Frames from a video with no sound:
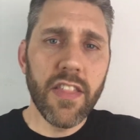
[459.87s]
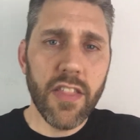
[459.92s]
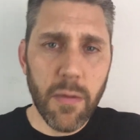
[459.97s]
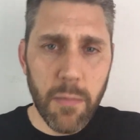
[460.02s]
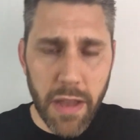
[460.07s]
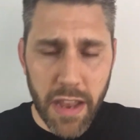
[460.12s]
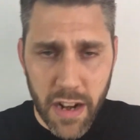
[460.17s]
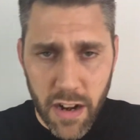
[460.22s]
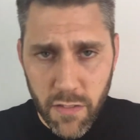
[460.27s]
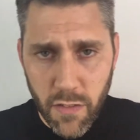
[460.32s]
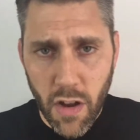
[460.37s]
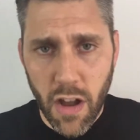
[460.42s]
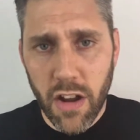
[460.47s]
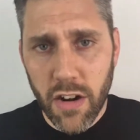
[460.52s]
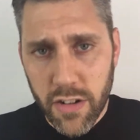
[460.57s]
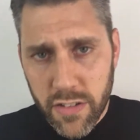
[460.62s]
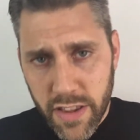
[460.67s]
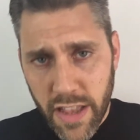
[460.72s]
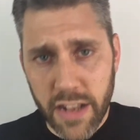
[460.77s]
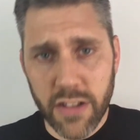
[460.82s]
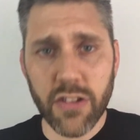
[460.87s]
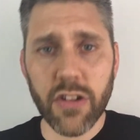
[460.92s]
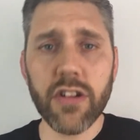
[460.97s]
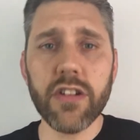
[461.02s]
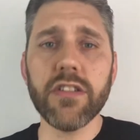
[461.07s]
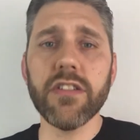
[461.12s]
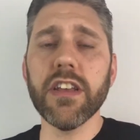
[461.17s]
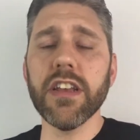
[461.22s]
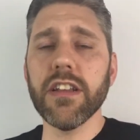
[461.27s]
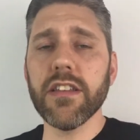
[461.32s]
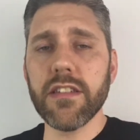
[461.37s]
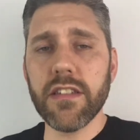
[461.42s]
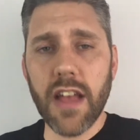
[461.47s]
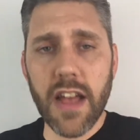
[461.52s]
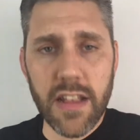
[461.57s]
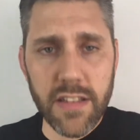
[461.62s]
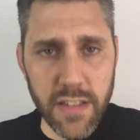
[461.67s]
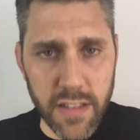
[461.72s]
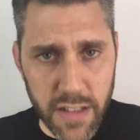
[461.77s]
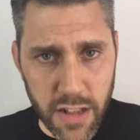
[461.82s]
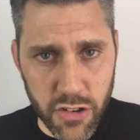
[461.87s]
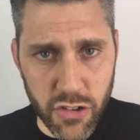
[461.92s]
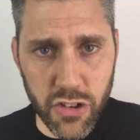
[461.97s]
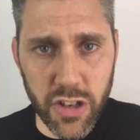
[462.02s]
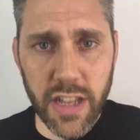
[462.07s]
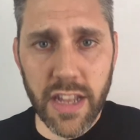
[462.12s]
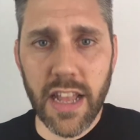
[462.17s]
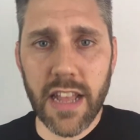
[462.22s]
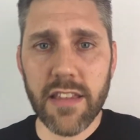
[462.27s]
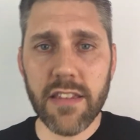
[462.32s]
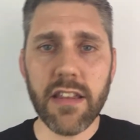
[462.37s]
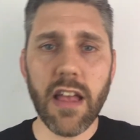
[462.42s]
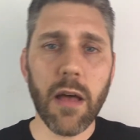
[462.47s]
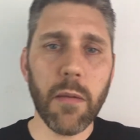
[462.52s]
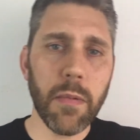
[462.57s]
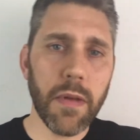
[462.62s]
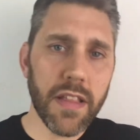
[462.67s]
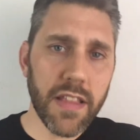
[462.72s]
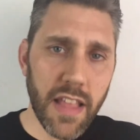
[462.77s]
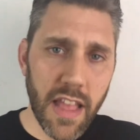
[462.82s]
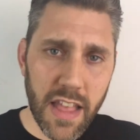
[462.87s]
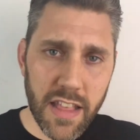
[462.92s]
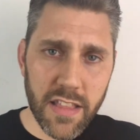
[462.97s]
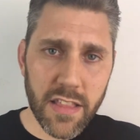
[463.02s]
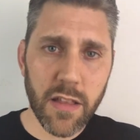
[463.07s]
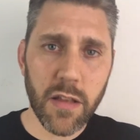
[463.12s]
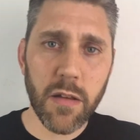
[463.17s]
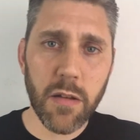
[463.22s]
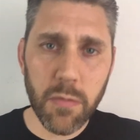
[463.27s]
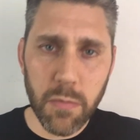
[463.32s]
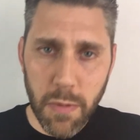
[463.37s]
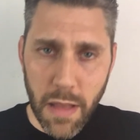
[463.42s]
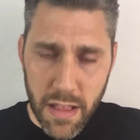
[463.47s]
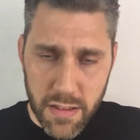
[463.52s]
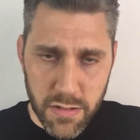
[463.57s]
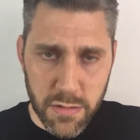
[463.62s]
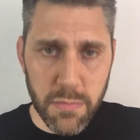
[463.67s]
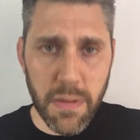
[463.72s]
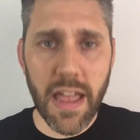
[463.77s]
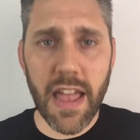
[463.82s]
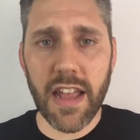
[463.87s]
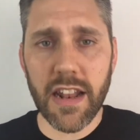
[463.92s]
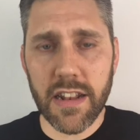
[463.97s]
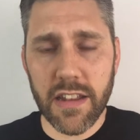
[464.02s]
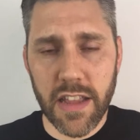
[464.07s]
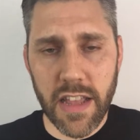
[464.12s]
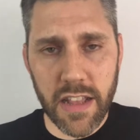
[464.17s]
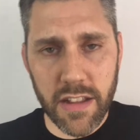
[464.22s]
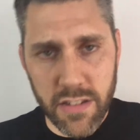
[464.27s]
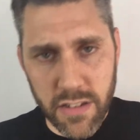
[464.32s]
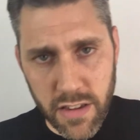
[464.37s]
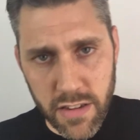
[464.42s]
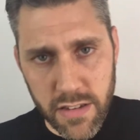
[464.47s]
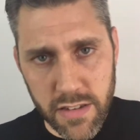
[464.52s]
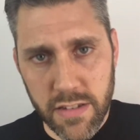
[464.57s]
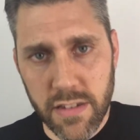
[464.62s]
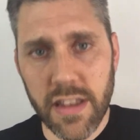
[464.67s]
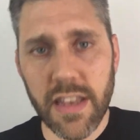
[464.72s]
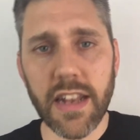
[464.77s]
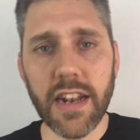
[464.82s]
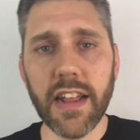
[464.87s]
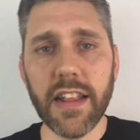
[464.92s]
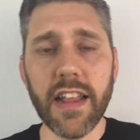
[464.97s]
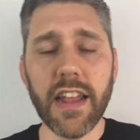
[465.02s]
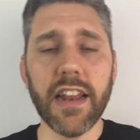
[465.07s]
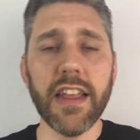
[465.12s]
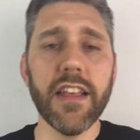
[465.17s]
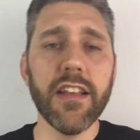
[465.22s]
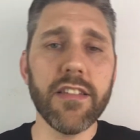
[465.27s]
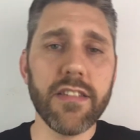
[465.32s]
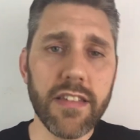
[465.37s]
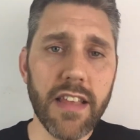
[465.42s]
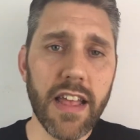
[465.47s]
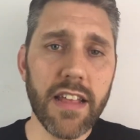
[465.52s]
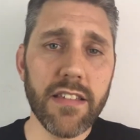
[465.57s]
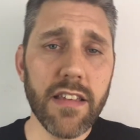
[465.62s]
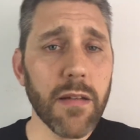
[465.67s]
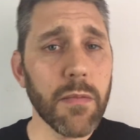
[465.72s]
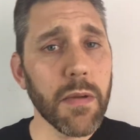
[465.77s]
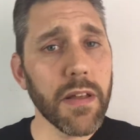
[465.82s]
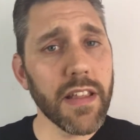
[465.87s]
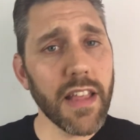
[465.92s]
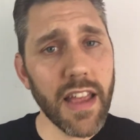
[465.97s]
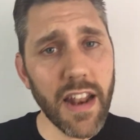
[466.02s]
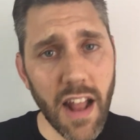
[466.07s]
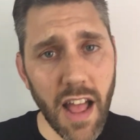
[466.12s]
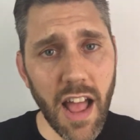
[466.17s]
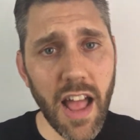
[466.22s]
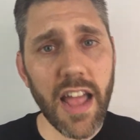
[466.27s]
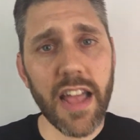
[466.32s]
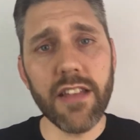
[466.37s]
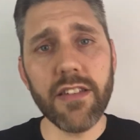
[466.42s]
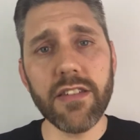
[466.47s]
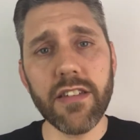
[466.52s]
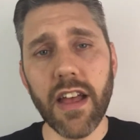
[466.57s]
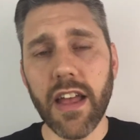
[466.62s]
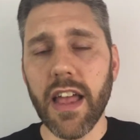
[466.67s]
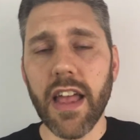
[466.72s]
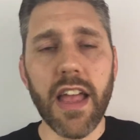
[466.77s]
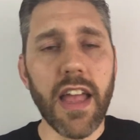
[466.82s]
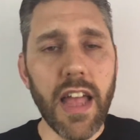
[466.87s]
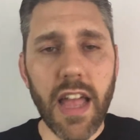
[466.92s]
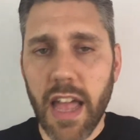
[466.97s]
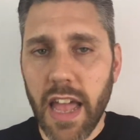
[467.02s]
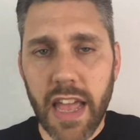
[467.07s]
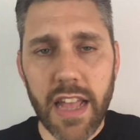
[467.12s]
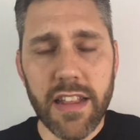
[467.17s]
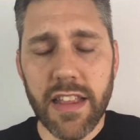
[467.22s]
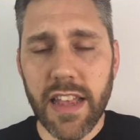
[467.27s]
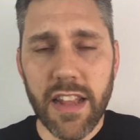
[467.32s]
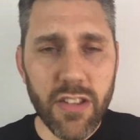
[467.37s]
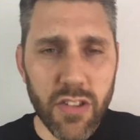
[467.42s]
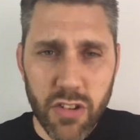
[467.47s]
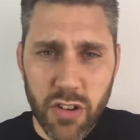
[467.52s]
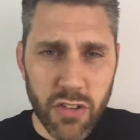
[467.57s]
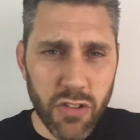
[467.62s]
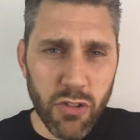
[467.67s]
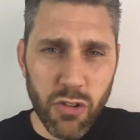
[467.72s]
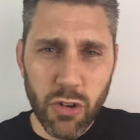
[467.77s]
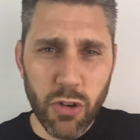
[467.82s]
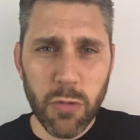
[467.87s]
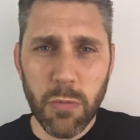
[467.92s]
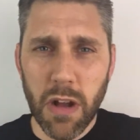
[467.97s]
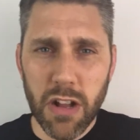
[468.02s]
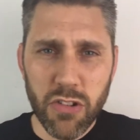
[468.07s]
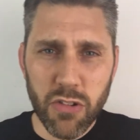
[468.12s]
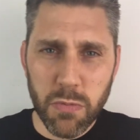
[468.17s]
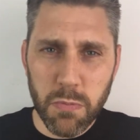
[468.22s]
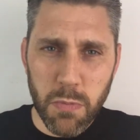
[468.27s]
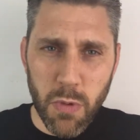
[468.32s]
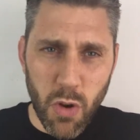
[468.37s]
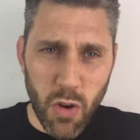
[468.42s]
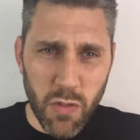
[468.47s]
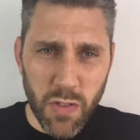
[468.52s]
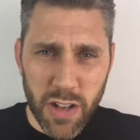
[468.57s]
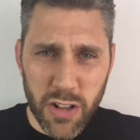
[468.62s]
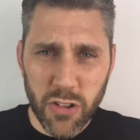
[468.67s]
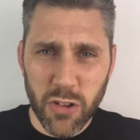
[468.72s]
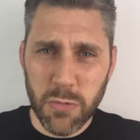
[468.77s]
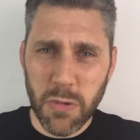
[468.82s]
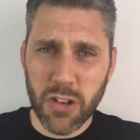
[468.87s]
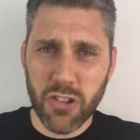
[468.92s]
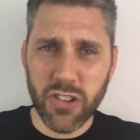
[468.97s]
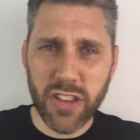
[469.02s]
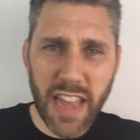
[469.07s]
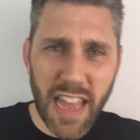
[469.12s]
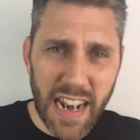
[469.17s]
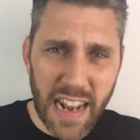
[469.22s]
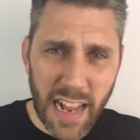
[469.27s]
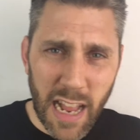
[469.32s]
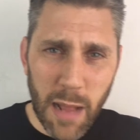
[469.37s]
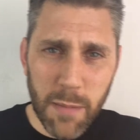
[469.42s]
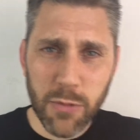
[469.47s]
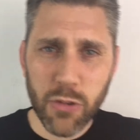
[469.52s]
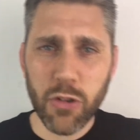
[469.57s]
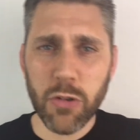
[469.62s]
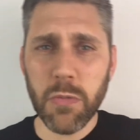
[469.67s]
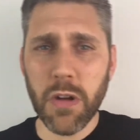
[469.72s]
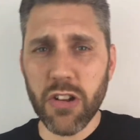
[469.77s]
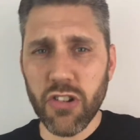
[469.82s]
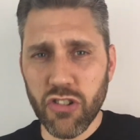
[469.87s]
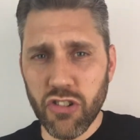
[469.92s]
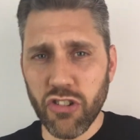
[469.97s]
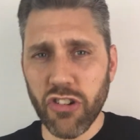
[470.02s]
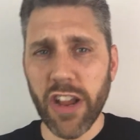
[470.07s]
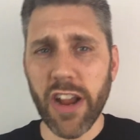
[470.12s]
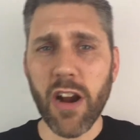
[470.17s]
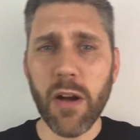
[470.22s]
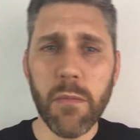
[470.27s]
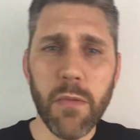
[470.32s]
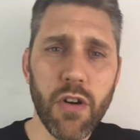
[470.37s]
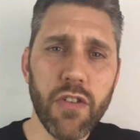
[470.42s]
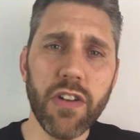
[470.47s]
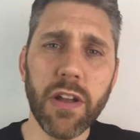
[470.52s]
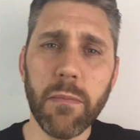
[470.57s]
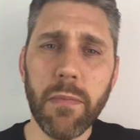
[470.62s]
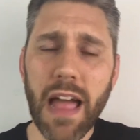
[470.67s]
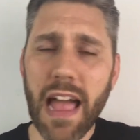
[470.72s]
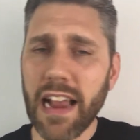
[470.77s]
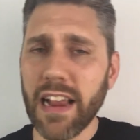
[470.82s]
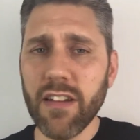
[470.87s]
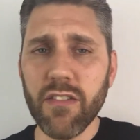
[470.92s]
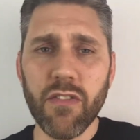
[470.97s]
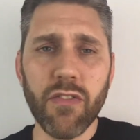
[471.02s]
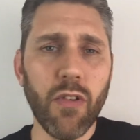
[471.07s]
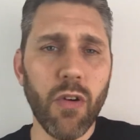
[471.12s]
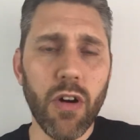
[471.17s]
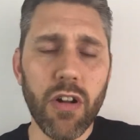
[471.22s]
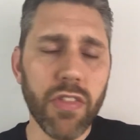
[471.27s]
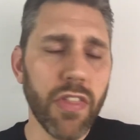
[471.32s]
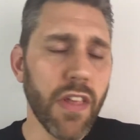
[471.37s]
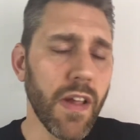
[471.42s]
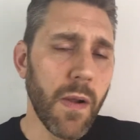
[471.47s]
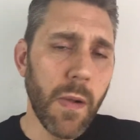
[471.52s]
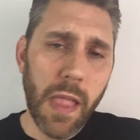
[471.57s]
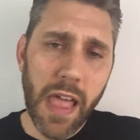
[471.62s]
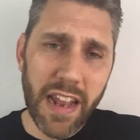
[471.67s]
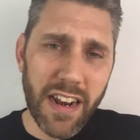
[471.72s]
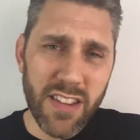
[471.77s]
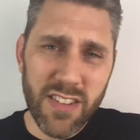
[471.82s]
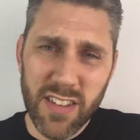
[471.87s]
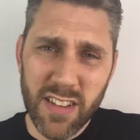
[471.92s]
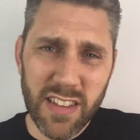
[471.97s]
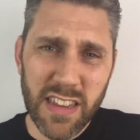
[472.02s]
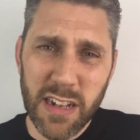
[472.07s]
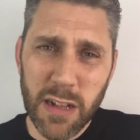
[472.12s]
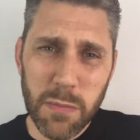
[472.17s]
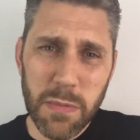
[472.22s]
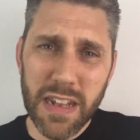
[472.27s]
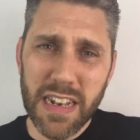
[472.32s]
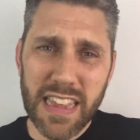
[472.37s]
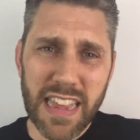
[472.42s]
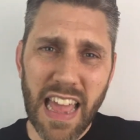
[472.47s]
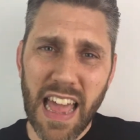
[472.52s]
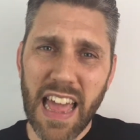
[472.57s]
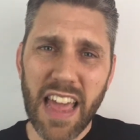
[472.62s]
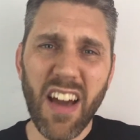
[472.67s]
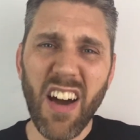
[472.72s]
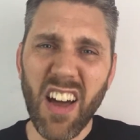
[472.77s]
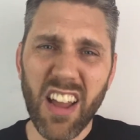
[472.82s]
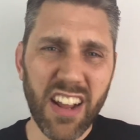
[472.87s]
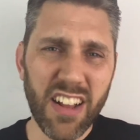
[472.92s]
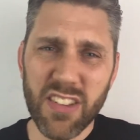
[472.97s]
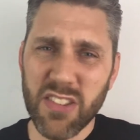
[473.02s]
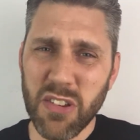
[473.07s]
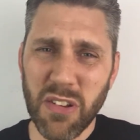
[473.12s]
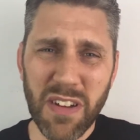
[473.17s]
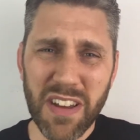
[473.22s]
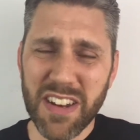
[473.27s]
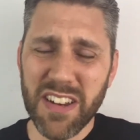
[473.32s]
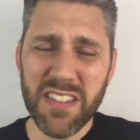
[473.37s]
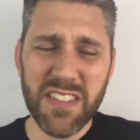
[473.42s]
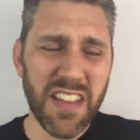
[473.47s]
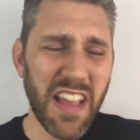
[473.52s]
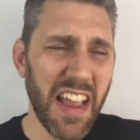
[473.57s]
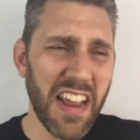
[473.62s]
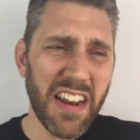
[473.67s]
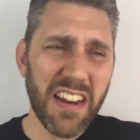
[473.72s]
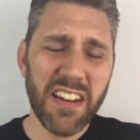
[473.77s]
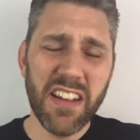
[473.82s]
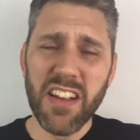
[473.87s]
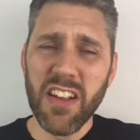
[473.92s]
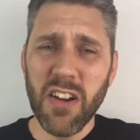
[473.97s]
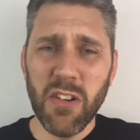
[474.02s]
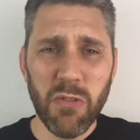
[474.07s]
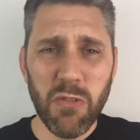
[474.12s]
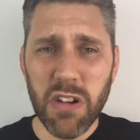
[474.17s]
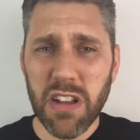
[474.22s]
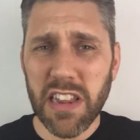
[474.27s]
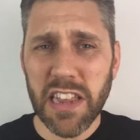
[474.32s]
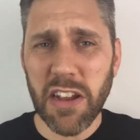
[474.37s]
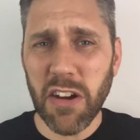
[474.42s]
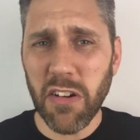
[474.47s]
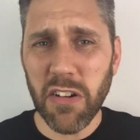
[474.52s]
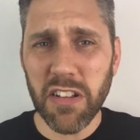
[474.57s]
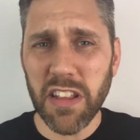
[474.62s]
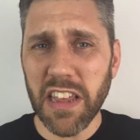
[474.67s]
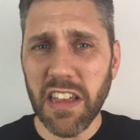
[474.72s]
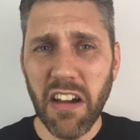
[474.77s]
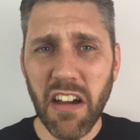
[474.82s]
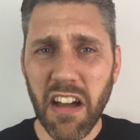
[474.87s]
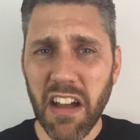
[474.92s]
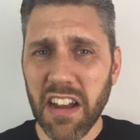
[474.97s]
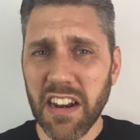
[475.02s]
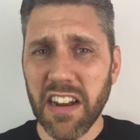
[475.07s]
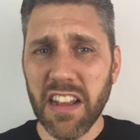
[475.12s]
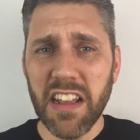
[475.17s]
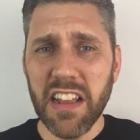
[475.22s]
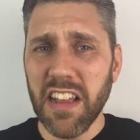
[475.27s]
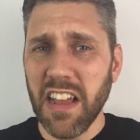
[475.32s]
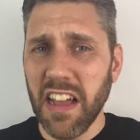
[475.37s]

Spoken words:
the maid of honor takes her seat and signs, and then she gets up, and then the best man takes his seat, and then he stands up, and then it's just too much moving, too much getting up, too much chair moving back and forth, and it's a little bit chaotic. So I decided really early on